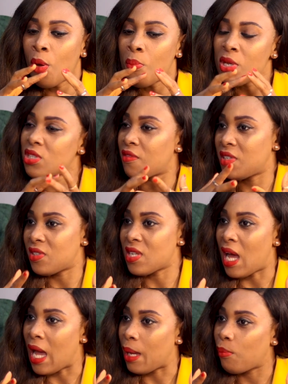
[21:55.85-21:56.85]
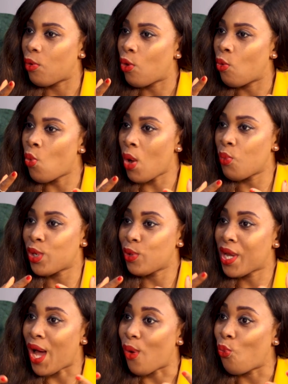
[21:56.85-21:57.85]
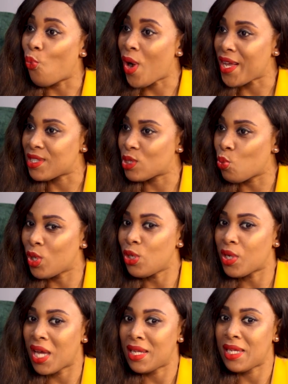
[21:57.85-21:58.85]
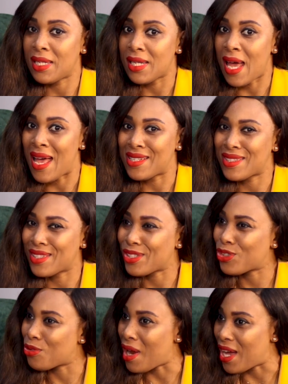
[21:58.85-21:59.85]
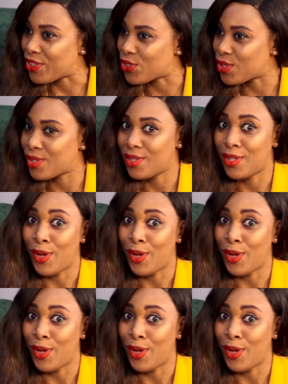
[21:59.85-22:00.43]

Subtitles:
most of the time, when we look at waste, we look at it as trash.